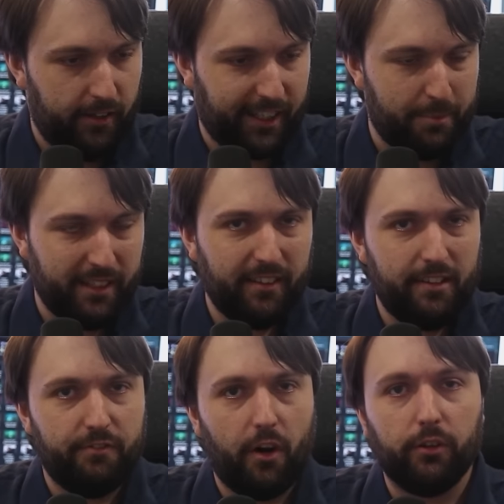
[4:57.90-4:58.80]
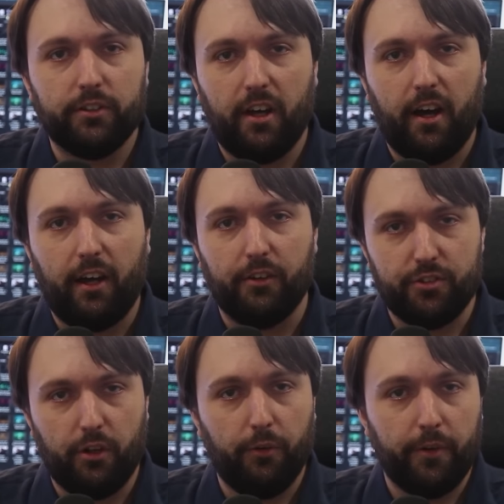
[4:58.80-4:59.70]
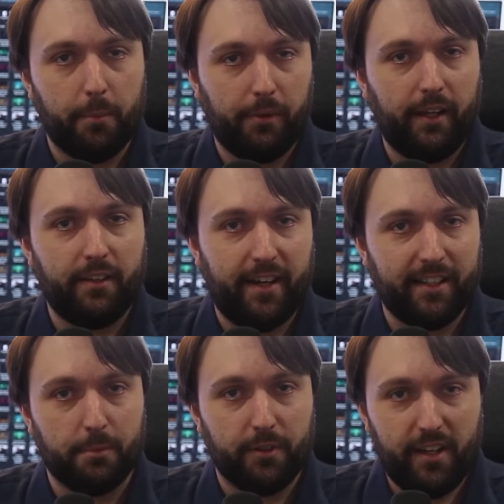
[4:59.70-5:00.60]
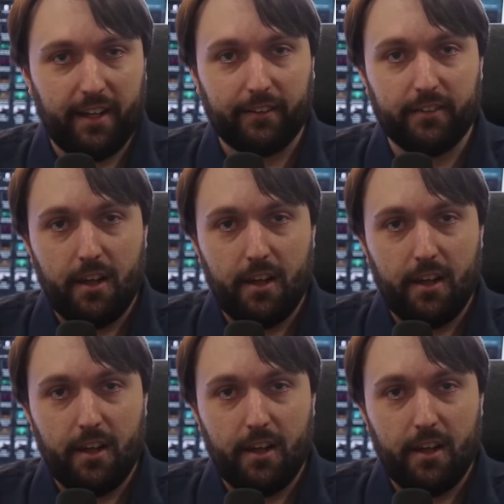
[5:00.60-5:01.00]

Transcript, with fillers: like a particularly volatile soul that the players had to protect,